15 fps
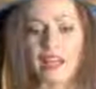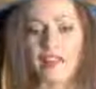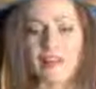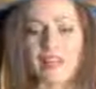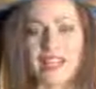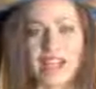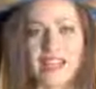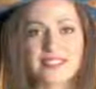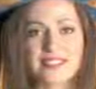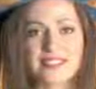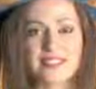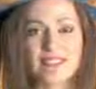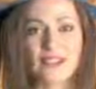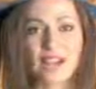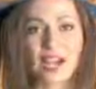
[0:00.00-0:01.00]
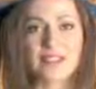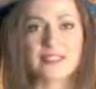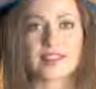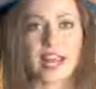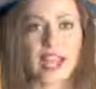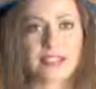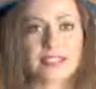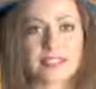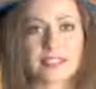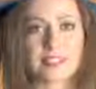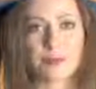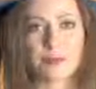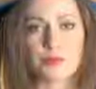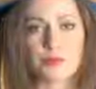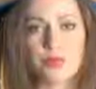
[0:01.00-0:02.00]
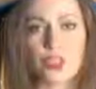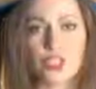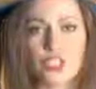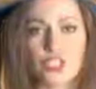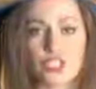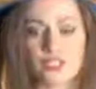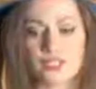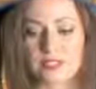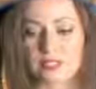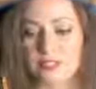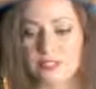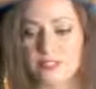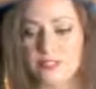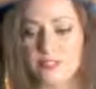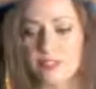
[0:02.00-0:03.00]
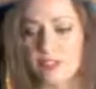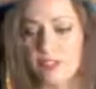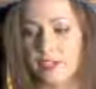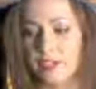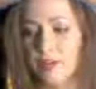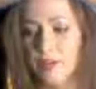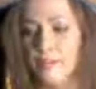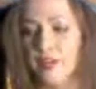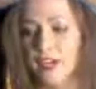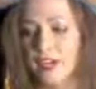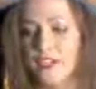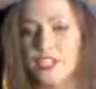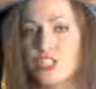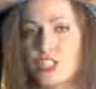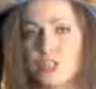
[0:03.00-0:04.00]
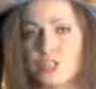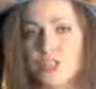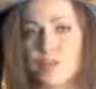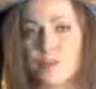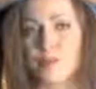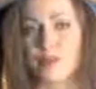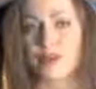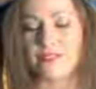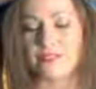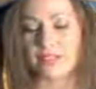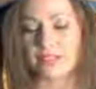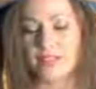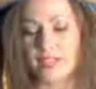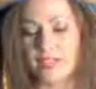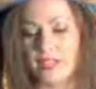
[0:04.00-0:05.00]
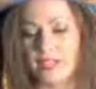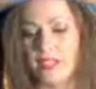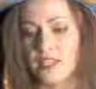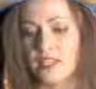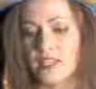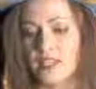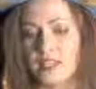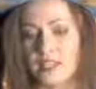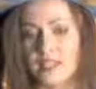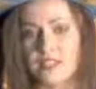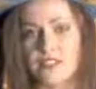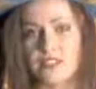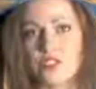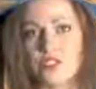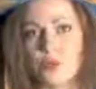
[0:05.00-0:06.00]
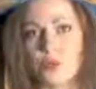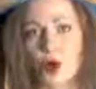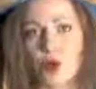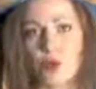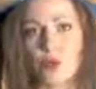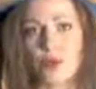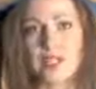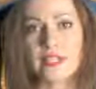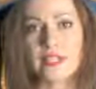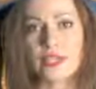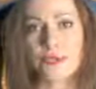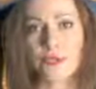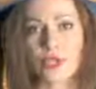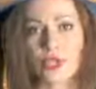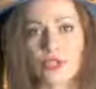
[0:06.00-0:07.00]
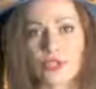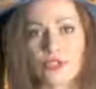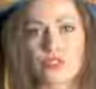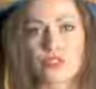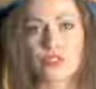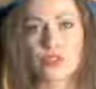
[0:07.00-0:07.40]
have been asked to give you guys acting tips with auditions and stuff. My audition tip of the day is to always rehearse